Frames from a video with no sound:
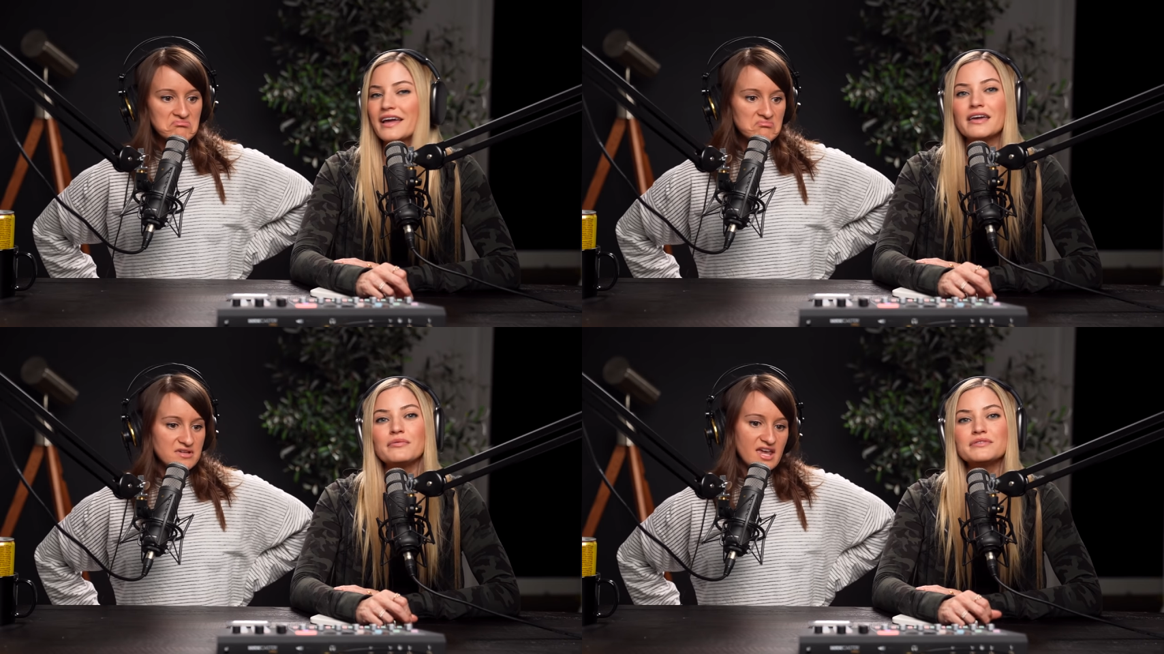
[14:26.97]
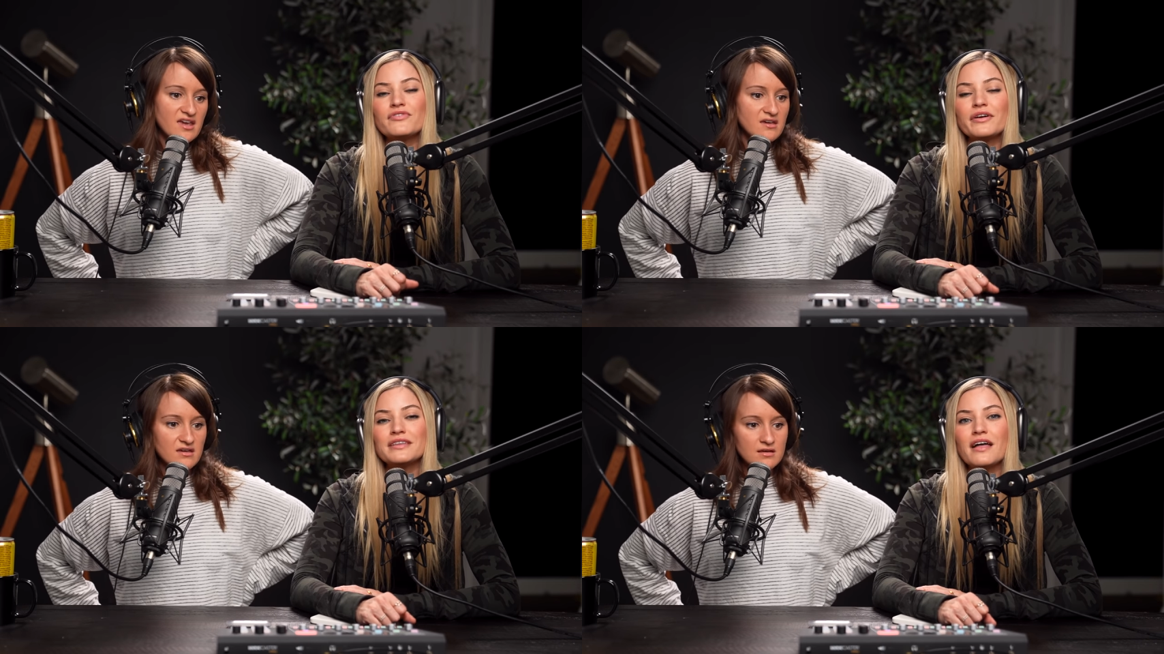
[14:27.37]
Speaker 1: It was cake.
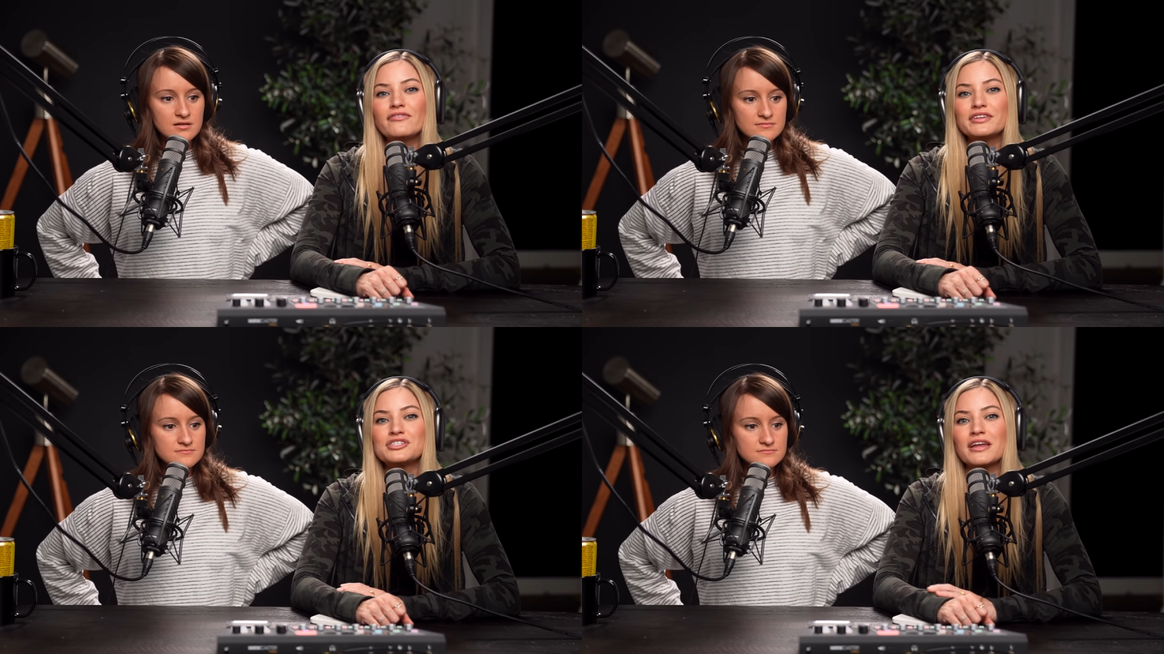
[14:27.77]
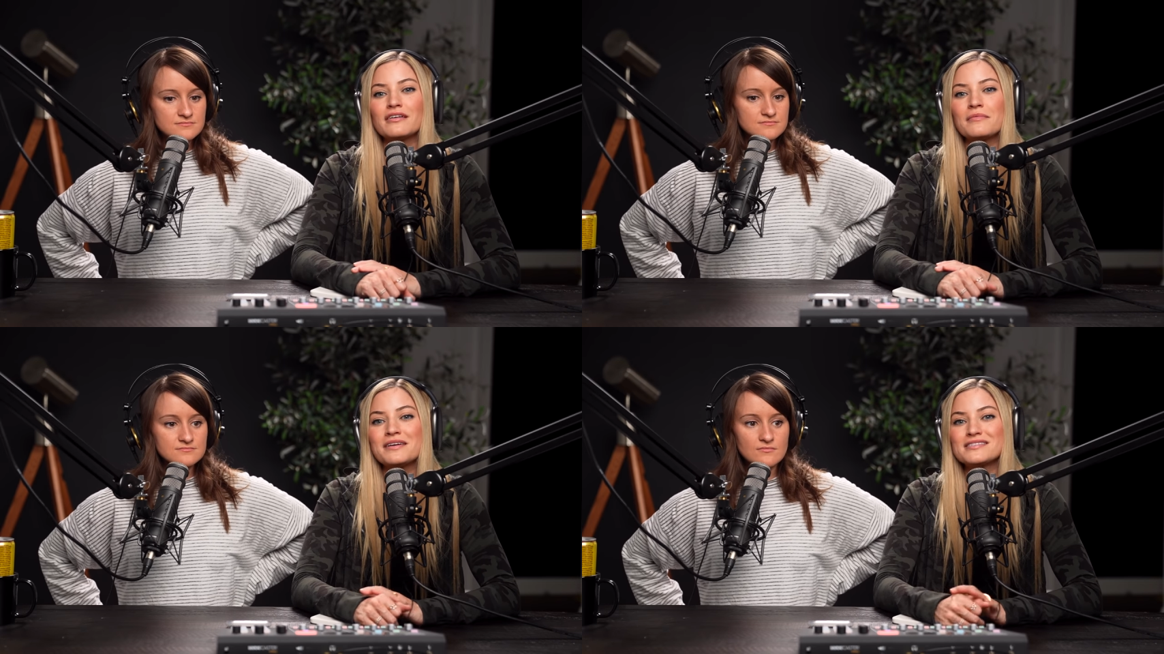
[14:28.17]
very lovely. Jenna
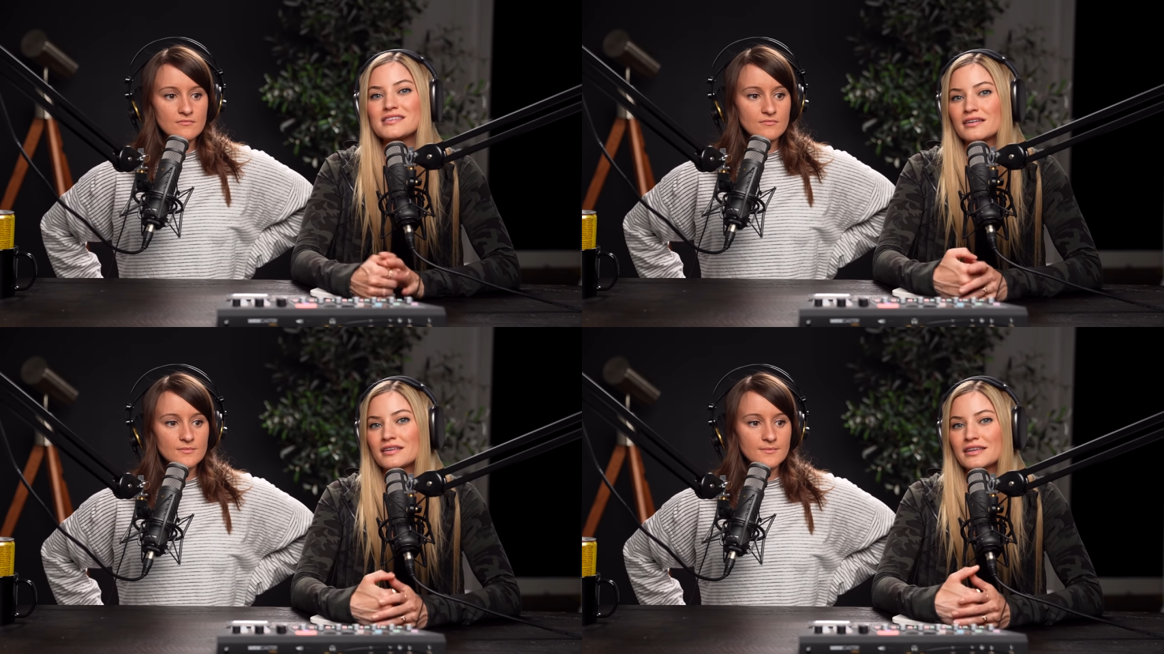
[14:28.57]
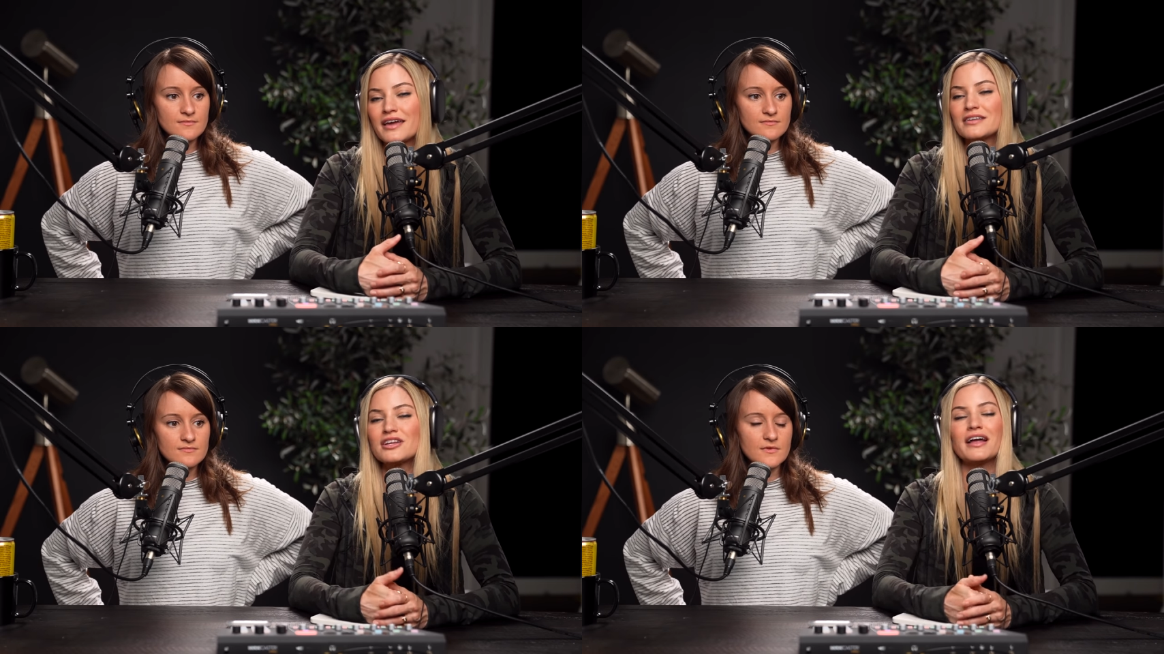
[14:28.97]
got me a succulent
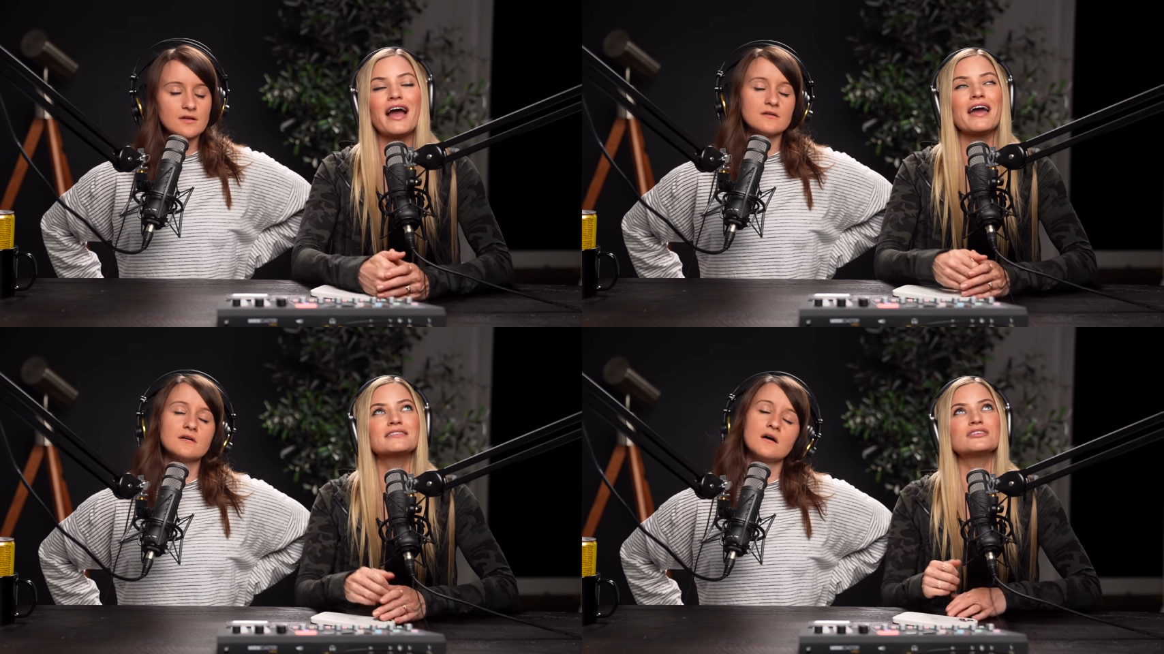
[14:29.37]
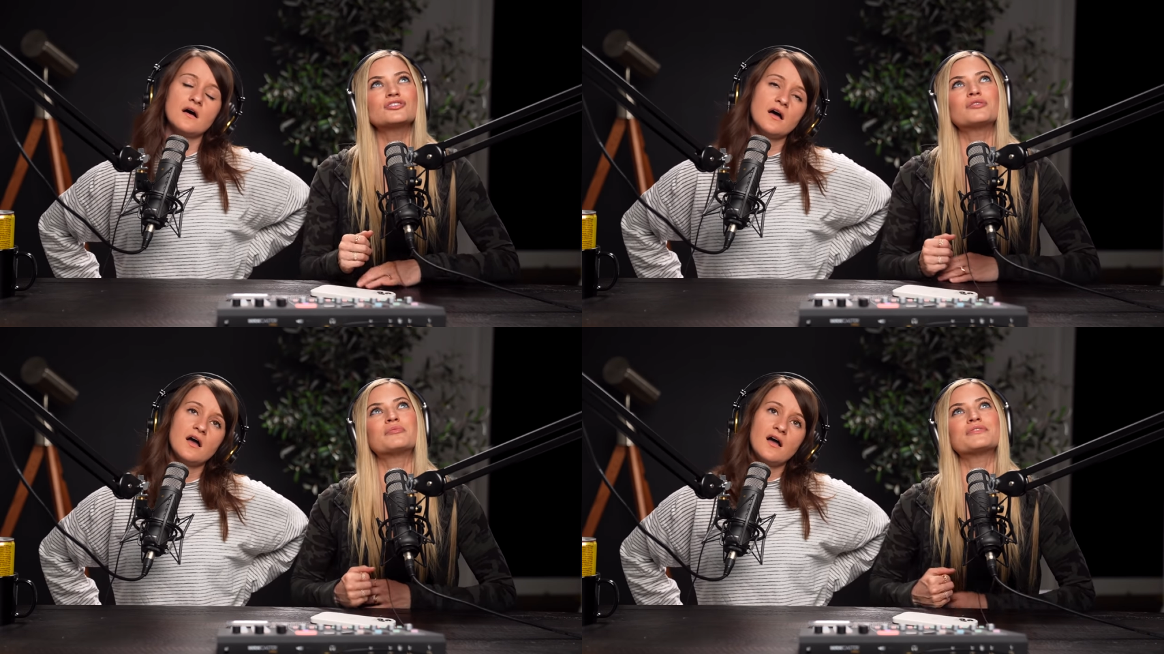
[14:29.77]
cake. Jenna, I had such a
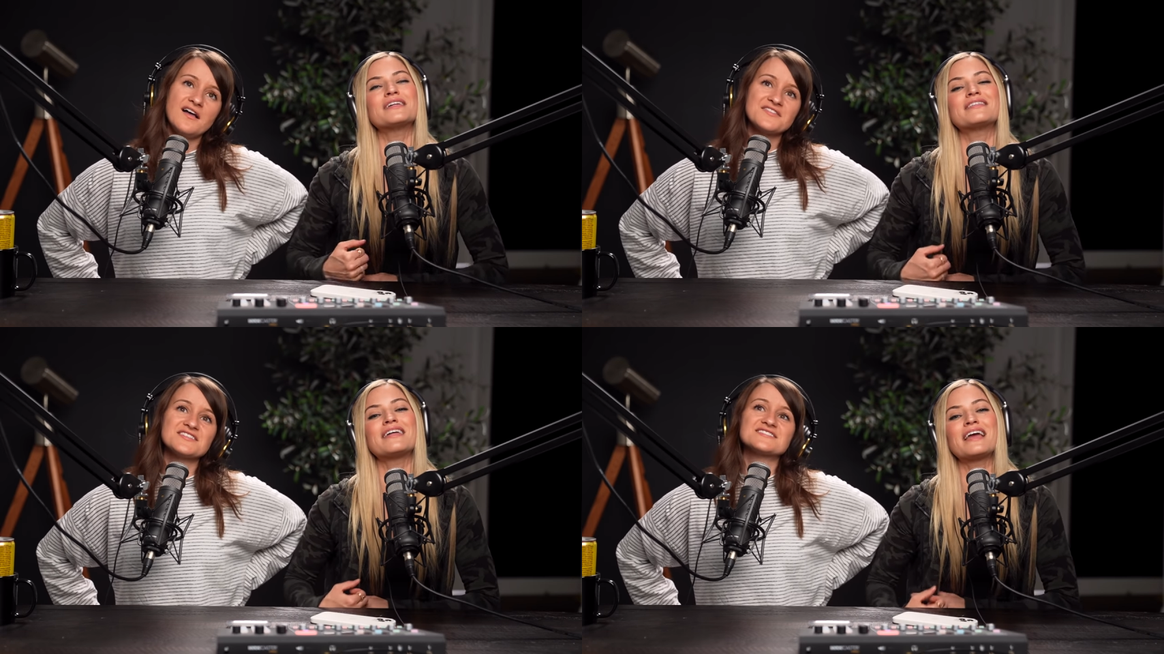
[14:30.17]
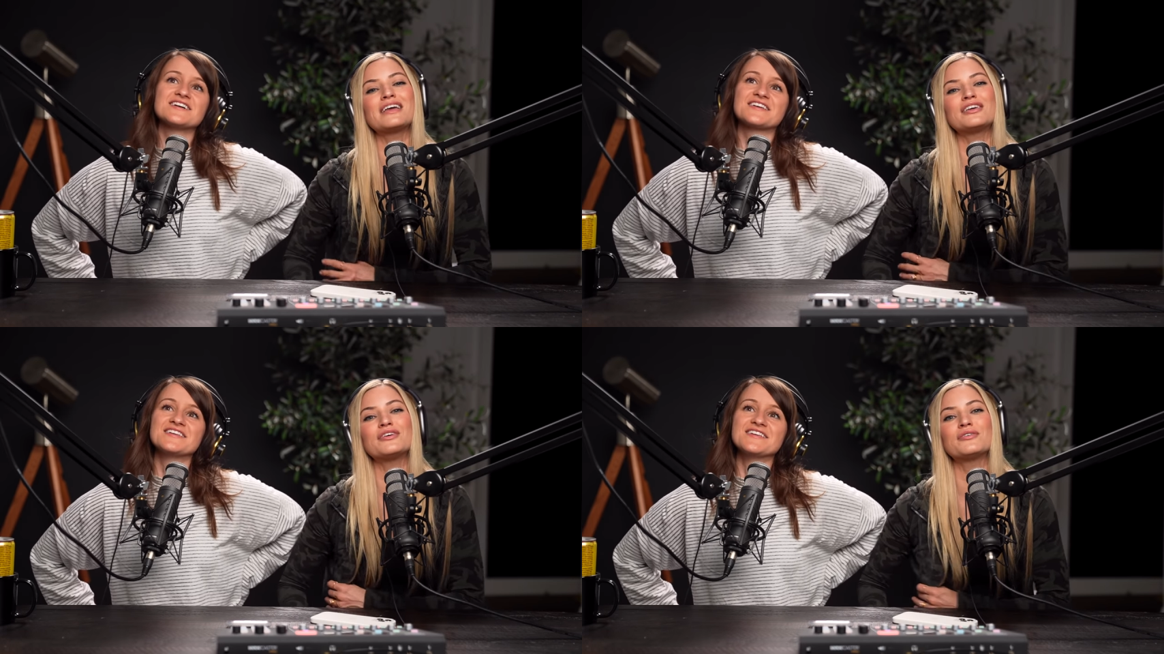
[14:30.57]
good birthday. The Thank
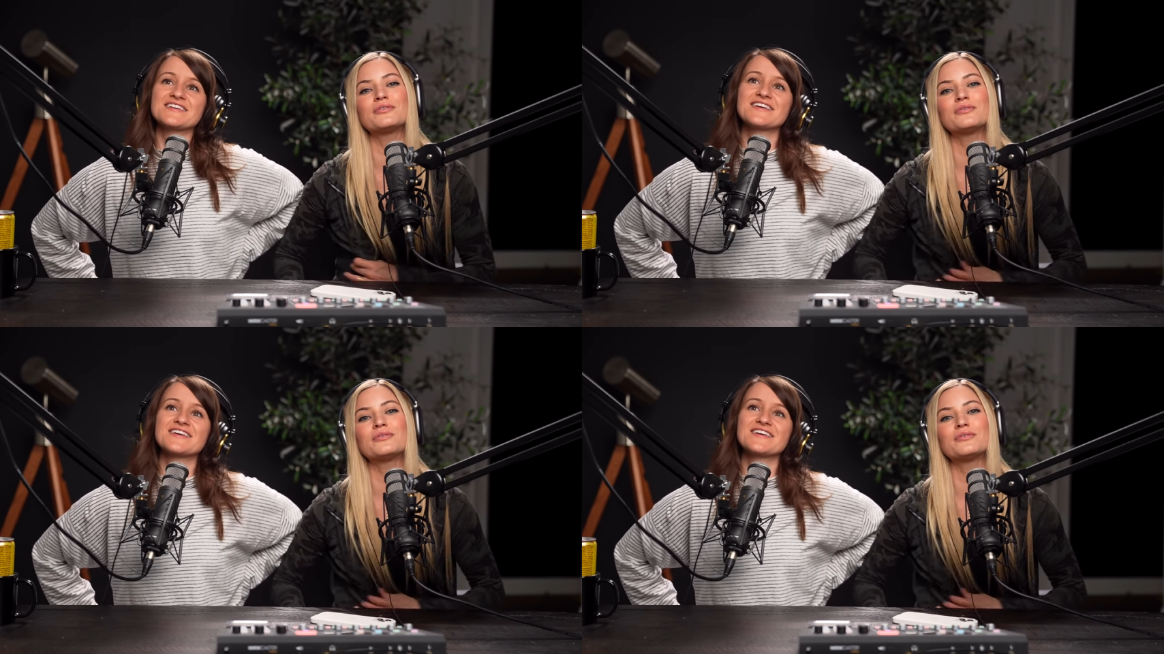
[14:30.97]
succulent you.